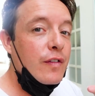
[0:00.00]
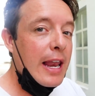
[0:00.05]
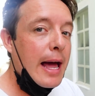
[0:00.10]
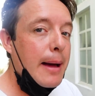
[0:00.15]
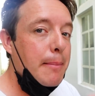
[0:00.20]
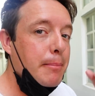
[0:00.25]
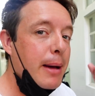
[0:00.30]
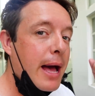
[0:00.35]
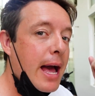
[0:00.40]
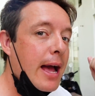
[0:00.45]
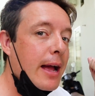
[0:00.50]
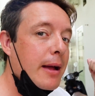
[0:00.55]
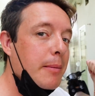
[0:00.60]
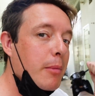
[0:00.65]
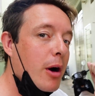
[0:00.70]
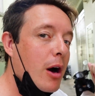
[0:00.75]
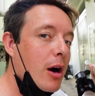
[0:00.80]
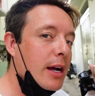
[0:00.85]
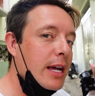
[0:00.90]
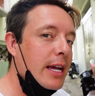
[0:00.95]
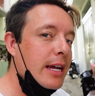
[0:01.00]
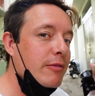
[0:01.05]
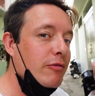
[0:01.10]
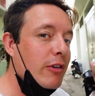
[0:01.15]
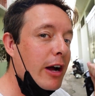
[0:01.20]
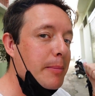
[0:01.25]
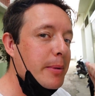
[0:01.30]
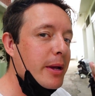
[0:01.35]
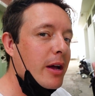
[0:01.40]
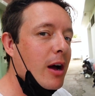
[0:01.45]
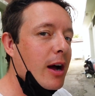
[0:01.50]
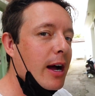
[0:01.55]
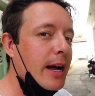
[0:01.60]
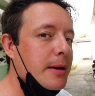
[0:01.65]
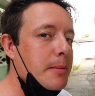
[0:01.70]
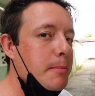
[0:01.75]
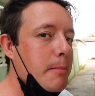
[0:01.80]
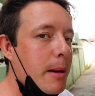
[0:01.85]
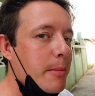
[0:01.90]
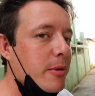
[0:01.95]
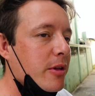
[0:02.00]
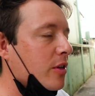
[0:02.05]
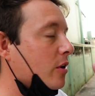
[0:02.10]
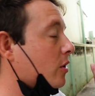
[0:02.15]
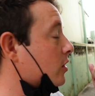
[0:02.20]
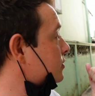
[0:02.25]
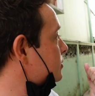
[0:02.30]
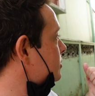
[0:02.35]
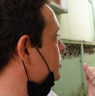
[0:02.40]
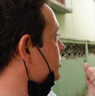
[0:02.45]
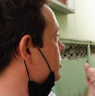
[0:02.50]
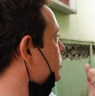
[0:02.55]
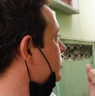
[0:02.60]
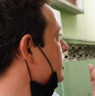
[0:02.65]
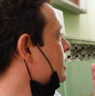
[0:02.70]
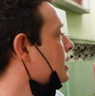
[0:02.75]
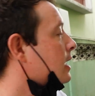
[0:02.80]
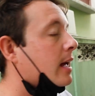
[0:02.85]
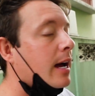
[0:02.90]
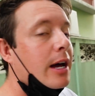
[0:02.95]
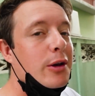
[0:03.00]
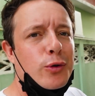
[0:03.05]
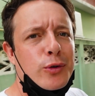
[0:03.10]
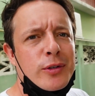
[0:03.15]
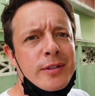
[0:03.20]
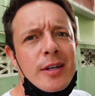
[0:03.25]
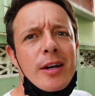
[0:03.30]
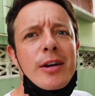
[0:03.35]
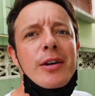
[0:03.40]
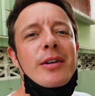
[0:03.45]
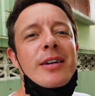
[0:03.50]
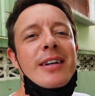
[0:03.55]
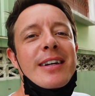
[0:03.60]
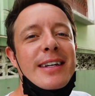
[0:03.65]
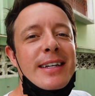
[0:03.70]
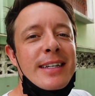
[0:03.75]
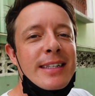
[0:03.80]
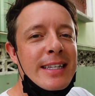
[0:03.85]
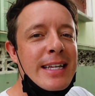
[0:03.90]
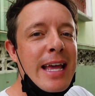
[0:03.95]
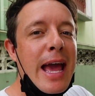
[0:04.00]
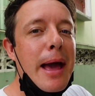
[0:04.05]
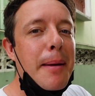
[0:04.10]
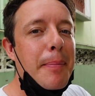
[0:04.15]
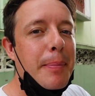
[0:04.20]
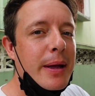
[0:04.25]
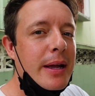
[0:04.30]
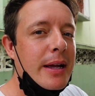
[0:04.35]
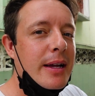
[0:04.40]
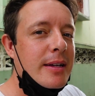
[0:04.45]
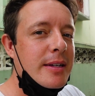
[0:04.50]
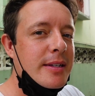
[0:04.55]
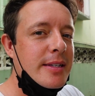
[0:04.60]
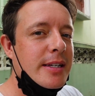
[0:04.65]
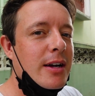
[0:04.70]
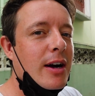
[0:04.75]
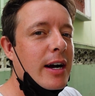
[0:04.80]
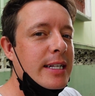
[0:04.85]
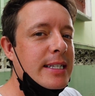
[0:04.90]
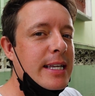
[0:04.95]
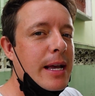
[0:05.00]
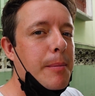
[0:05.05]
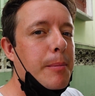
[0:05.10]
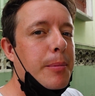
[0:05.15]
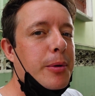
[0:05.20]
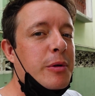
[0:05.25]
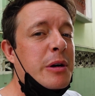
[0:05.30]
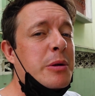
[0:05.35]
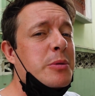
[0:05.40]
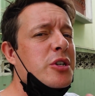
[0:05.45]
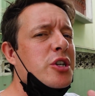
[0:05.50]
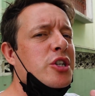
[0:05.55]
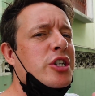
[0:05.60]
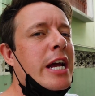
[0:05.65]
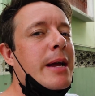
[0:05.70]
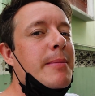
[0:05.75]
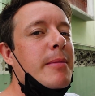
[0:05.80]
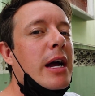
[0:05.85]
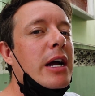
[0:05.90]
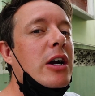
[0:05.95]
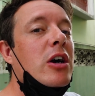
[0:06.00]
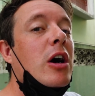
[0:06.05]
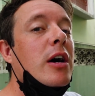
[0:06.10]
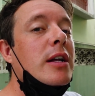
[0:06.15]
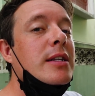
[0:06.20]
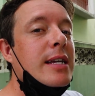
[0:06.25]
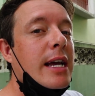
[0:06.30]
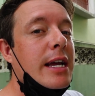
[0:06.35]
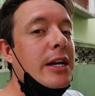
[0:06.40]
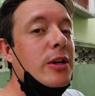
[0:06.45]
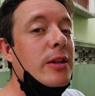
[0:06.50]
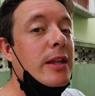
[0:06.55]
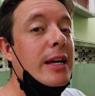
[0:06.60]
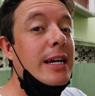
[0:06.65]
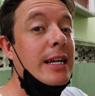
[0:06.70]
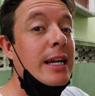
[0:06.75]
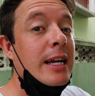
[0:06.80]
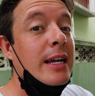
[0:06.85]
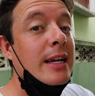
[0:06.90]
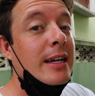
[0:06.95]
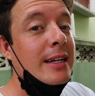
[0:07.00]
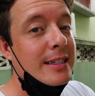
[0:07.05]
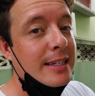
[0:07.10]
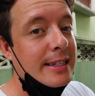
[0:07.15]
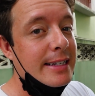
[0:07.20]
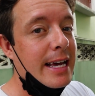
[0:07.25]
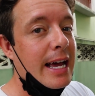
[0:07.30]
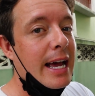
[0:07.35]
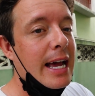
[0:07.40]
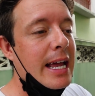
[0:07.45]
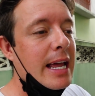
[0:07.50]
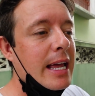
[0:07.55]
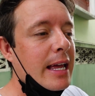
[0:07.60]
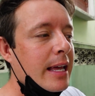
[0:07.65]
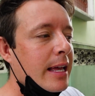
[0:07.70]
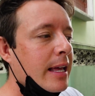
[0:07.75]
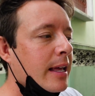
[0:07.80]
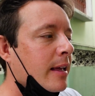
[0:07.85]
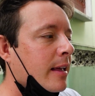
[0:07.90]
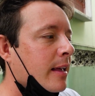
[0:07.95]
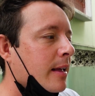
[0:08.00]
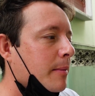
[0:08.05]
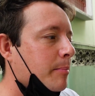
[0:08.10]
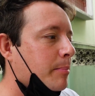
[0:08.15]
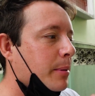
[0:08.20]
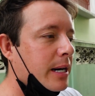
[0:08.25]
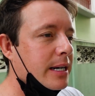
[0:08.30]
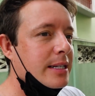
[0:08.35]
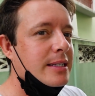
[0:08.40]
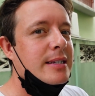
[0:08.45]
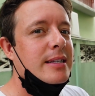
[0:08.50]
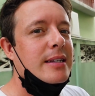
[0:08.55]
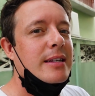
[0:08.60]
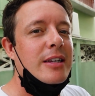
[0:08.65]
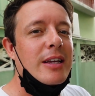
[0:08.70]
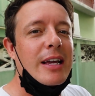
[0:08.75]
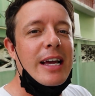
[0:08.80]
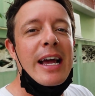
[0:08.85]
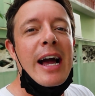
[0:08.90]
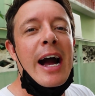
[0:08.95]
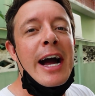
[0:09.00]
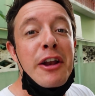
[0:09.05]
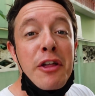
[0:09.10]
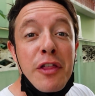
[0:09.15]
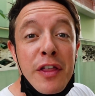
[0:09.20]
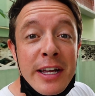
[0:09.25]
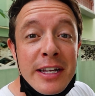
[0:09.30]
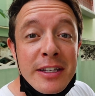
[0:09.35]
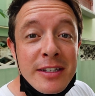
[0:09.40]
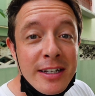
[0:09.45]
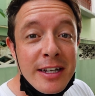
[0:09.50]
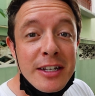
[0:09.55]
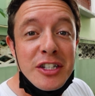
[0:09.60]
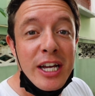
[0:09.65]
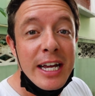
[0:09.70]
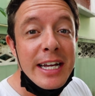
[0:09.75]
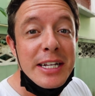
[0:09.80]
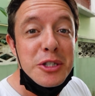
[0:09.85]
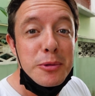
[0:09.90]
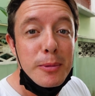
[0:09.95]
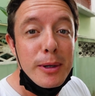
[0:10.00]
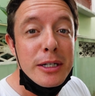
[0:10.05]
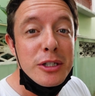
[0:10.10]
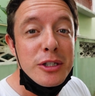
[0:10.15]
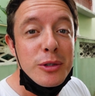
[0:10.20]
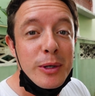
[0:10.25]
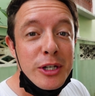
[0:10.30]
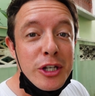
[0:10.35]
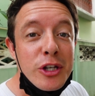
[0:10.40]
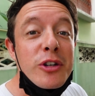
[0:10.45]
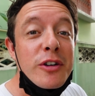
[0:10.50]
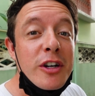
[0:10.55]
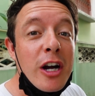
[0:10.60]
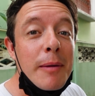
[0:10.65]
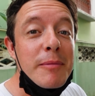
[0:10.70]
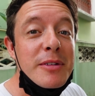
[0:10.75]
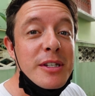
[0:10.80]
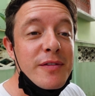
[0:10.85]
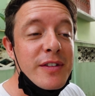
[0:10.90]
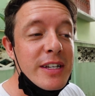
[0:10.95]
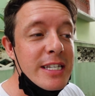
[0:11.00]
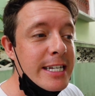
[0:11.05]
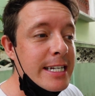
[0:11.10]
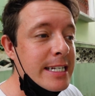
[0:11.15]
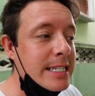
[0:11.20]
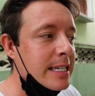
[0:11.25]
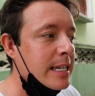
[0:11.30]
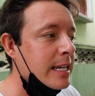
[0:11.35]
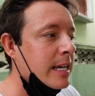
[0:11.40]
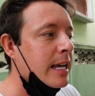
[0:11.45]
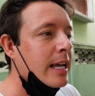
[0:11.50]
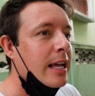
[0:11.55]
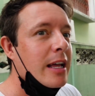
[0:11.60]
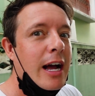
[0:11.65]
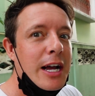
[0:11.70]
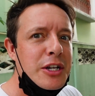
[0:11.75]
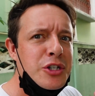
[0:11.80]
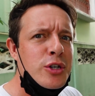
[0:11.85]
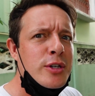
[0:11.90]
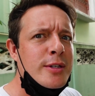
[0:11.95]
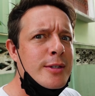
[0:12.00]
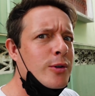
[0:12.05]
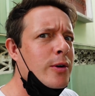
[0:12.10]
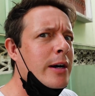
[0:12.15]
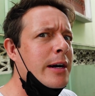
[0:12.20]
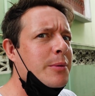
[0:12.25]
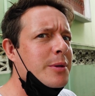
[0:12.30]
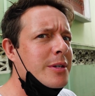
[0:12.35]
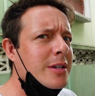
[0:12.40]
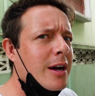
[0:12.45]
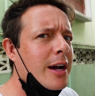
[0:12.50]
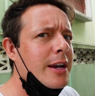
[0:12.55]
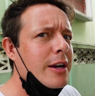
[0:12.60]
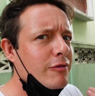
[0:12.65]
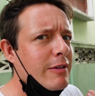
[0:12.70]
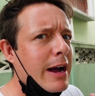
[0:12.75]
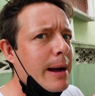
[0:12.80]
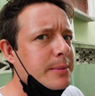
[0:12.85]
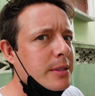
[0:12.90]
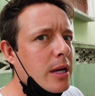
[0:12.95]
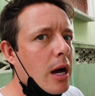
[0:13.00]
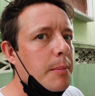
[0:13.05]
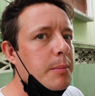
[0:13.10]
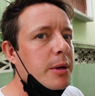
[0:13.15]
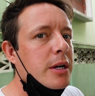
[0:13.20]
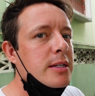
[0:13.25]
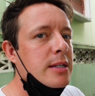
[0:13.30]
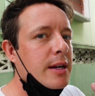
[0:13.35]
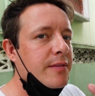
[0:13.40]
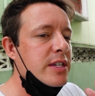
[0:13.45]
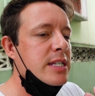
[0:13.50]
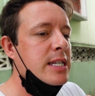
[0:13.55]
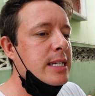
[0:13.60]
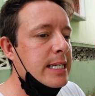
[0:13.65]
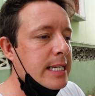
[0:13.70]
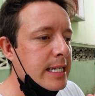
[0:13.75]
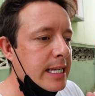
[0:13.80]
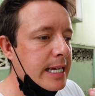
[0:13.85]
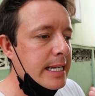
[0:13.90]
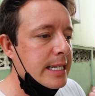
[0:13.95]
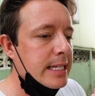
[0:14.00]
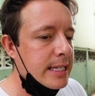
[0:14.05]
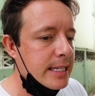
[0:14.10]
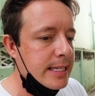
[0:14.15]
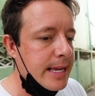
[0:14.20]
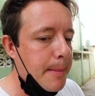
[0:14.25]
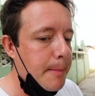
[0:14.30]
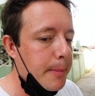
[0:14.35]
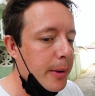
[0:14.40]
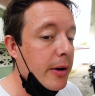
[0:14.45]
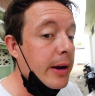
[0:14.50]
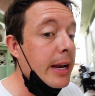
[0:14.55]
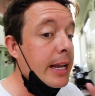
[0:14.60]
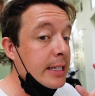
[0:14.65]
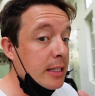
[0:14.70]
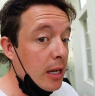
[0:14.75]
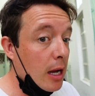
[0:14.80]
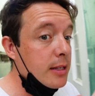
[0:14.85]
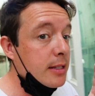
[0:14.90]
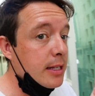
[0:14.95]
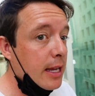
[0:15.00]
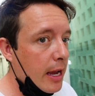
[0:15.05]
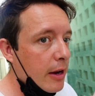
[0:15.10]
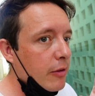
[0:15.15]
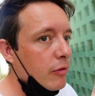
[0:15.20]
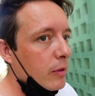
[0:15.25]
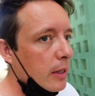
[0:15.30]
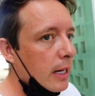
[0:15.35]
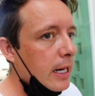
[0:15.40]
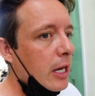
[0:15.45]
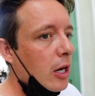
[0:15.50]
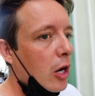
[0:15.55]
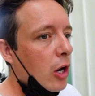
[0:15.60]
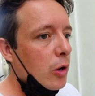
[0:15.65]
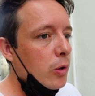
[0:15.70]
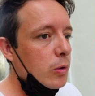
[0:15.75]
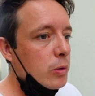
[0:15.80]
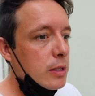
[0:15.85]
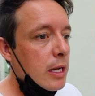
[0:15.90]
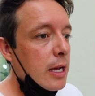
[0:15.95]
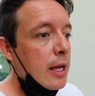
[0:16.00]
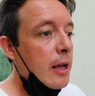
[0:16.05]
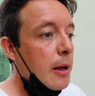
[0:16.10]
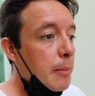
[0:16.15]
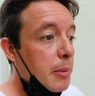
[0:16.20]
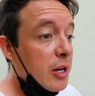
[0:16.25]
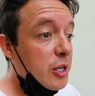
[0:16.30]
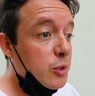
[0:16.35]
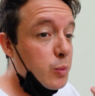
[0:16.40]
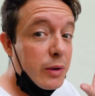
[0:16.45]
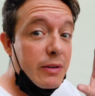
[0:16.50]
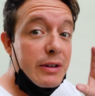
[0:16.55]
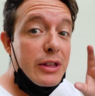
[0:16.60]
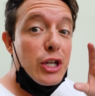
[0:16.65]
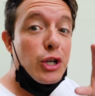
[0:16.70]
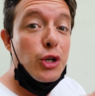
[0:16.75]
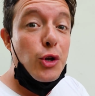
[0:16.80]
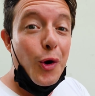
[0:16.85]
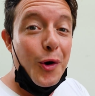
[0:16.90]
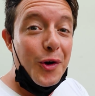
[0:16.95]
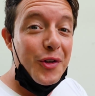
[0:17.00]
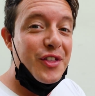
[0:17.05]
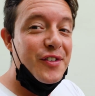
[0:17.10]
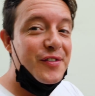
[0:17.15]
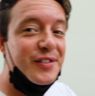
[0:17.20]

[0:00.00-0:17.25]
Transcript: Lampang Market right behind Mammoth Hostel and also the epic Sky Temple. It was a shame that I can't take you there today, but I don't think it's going to change much when you come to visit. As you saw, I was kind of wrapped up because I visited it in December and it does get really cold because we're in the north